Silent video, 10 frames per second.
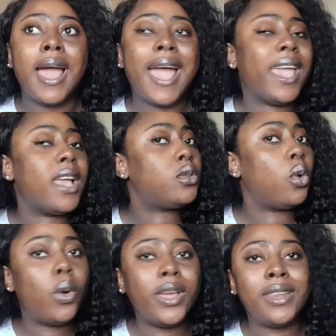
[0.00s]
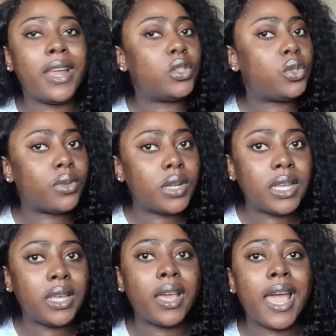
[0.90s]
I hate owing
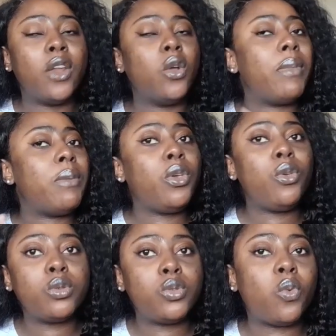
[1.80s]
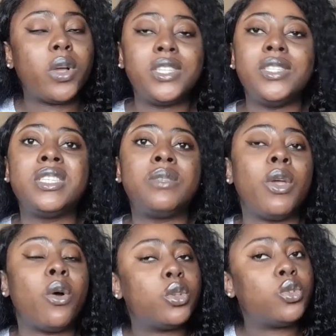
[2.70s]
naturally. I know maybe you two watching this
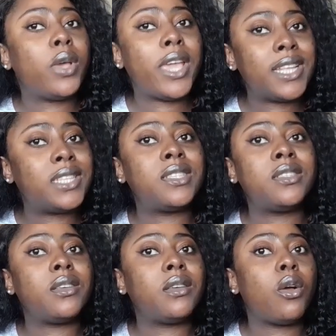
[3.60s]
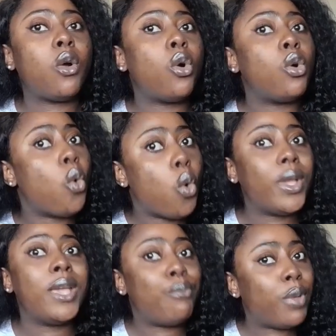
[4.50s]
may also hate
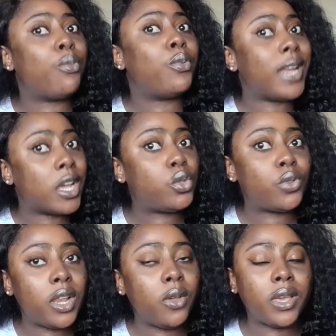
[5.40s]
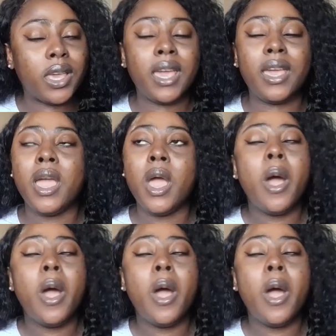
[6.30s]
owing people naturally, okay?